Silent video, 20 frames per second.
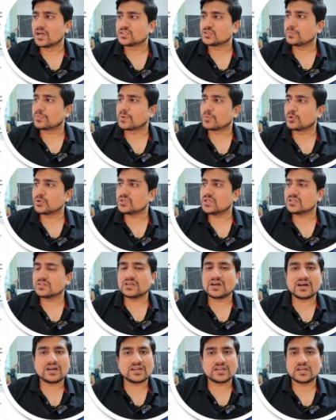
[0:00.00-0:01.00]
So Pramod
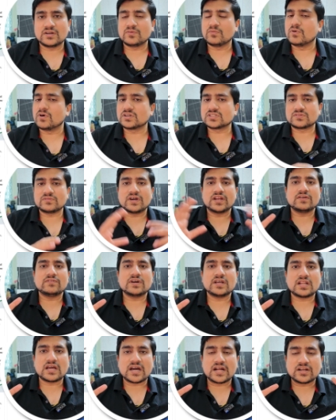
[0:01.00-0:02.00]
Dutta, it works very
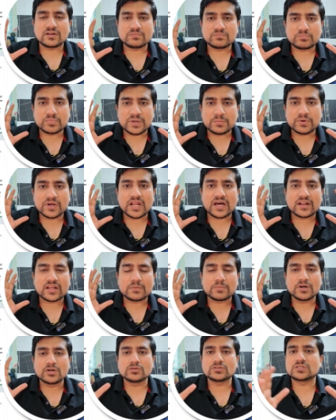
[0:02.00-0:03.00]
well and people are
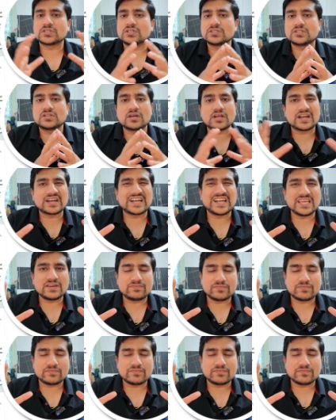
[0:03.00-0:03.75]
able to search directly.